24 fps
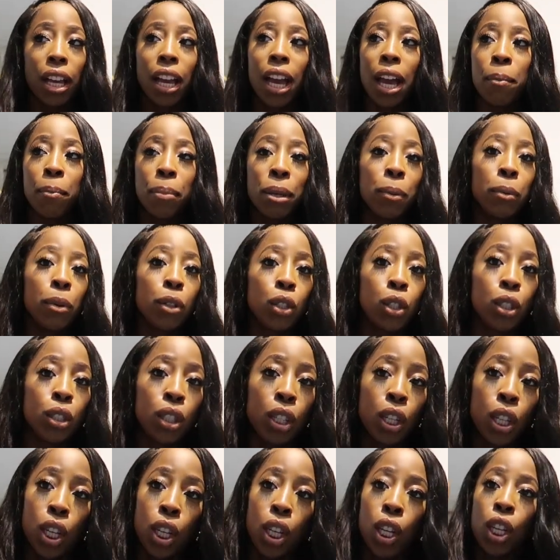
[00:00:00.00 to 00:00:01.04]
and people just
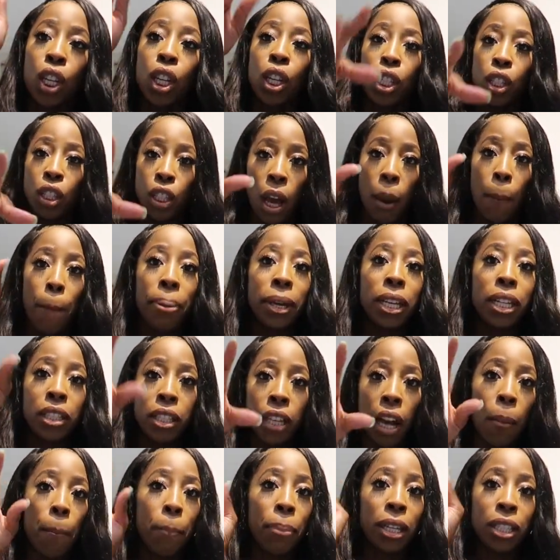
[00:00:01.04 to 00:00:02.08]
dumping,
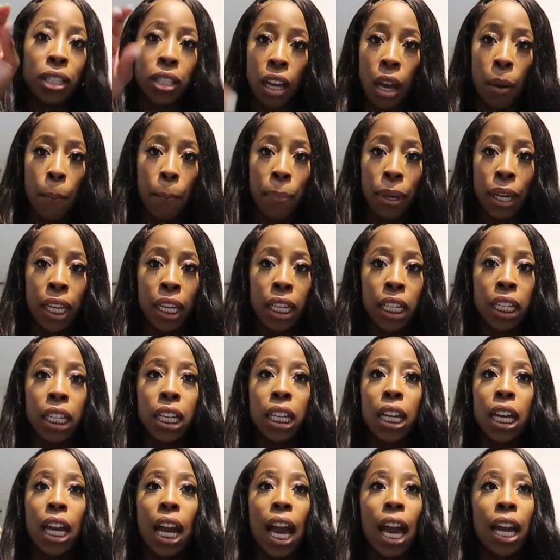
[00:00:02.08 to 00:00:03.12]
dumping, dumping,
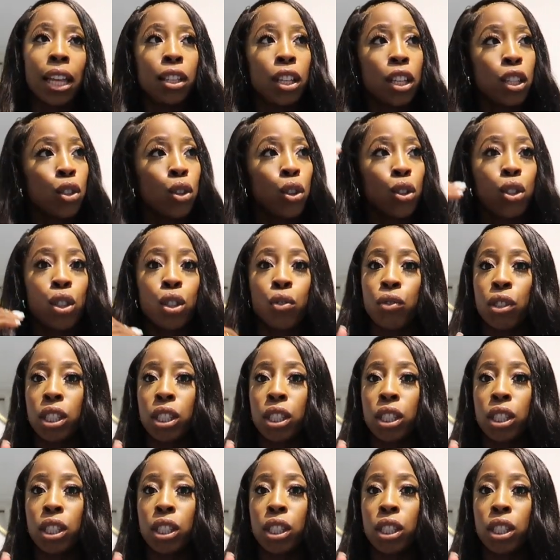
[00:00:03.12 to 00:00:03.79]
and then you're just